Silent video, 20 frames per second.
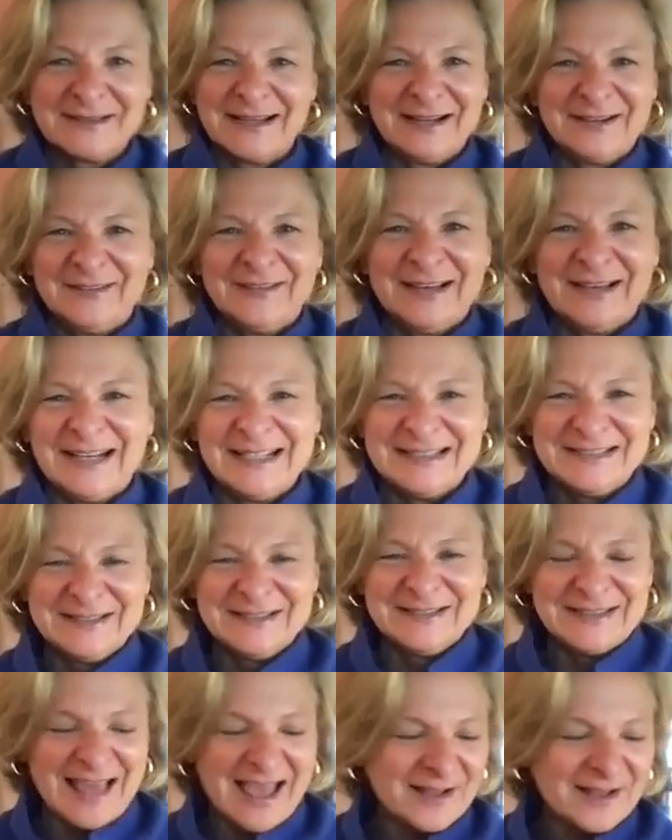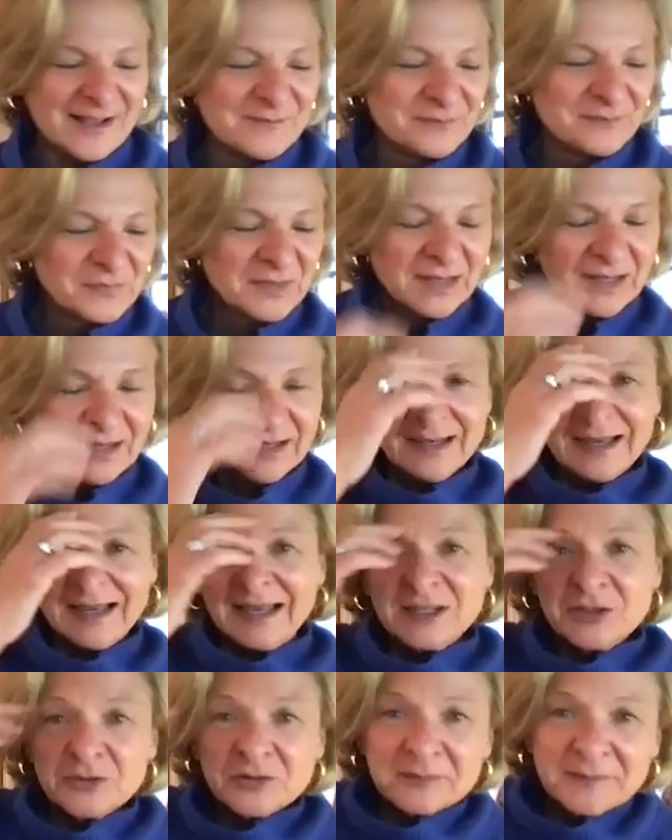I don't know how to do that.
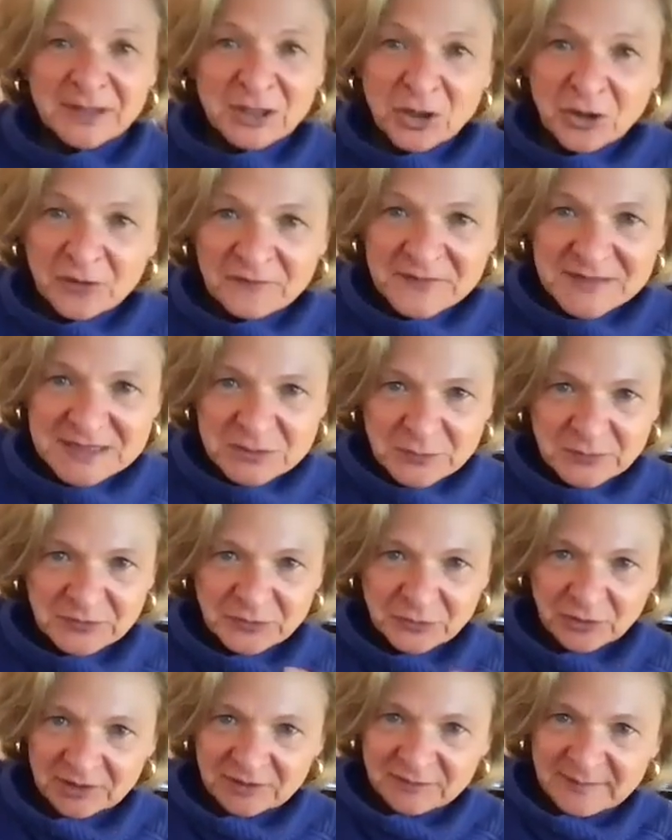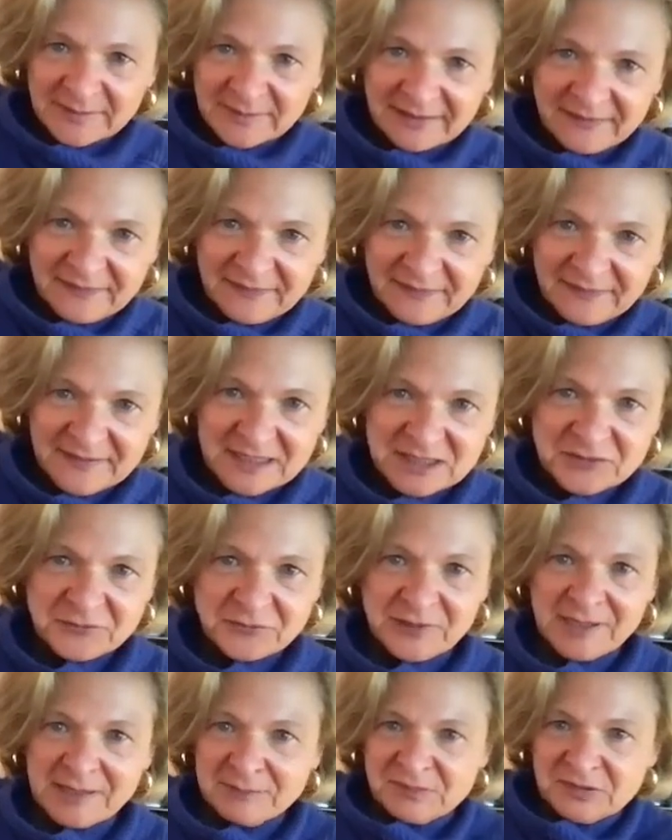And you're in my office with all of my things
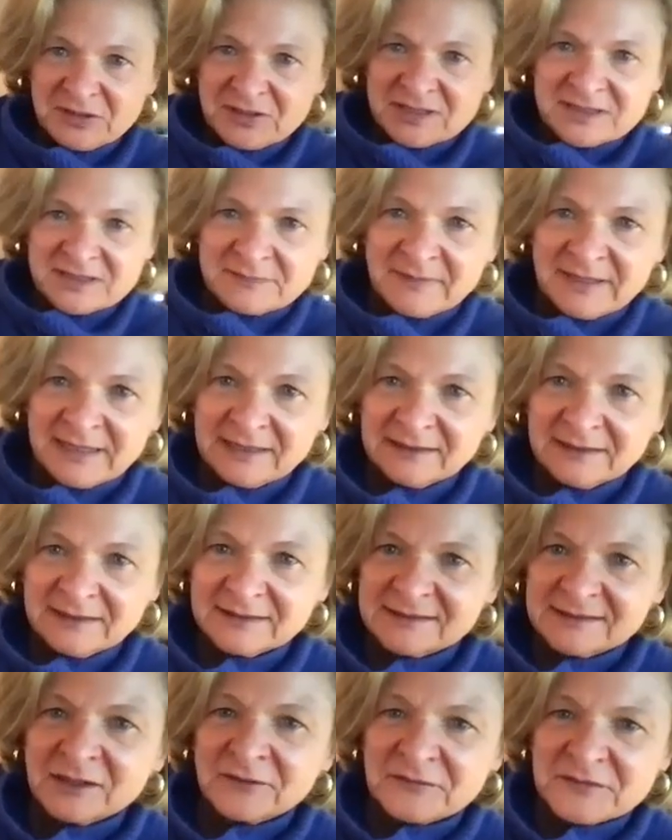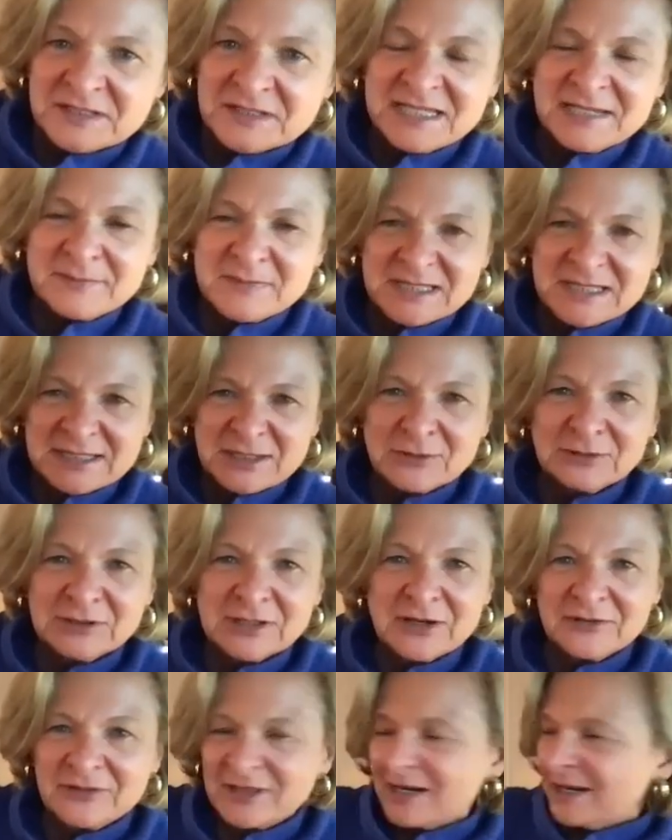framed because my self-esteem is so
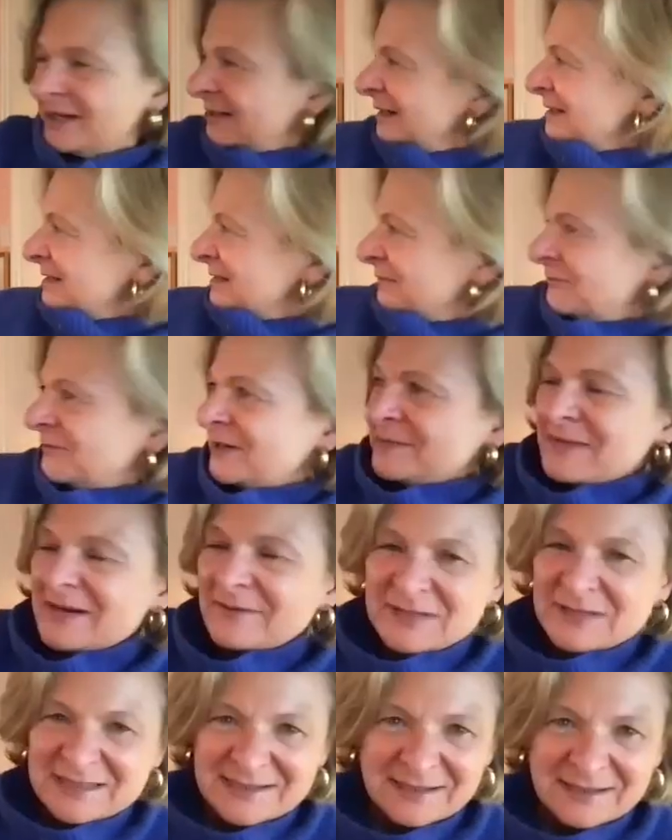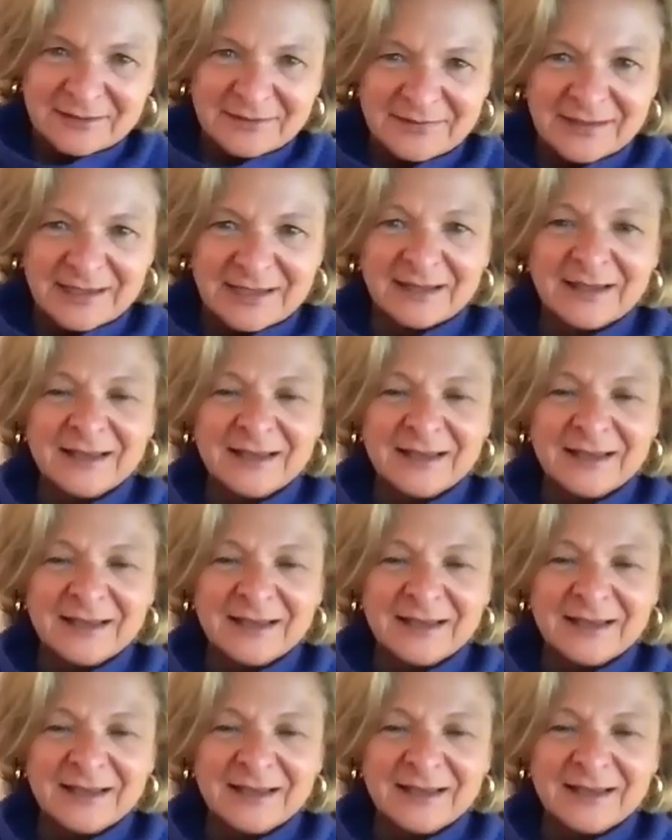low that I need to frame every single thing.